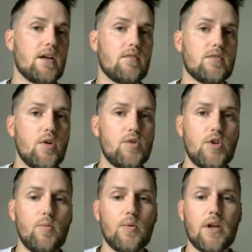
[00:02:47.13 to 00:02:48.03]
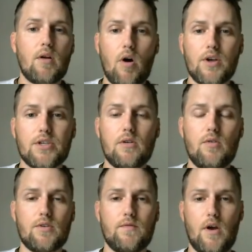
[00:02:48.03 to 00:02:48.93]
those duplicate orange
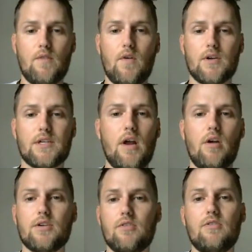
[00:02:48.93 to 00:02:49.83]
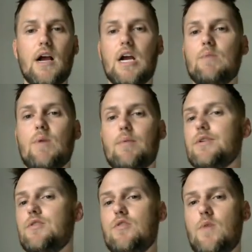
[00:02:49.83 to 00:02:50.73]
heroes are very, very scarce, so you're not going to be able to
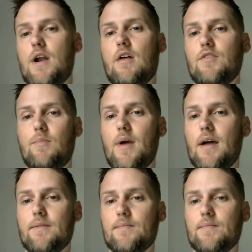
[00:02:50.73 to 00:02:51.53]
do it right off the bat.